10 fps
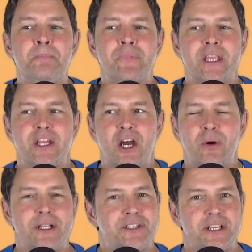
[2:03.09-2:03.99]

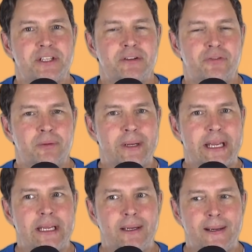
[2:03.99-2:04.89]
It's easy for
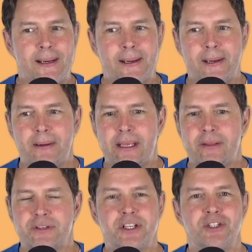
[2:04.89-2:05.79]
me in
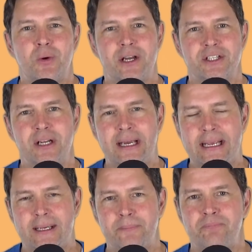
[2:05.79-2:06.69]
the situation I
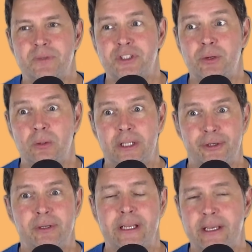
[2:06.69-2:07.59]
am to
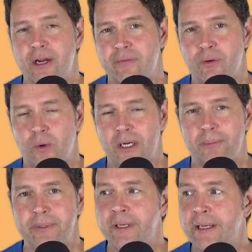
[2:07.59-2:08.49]
literally get overwhelmed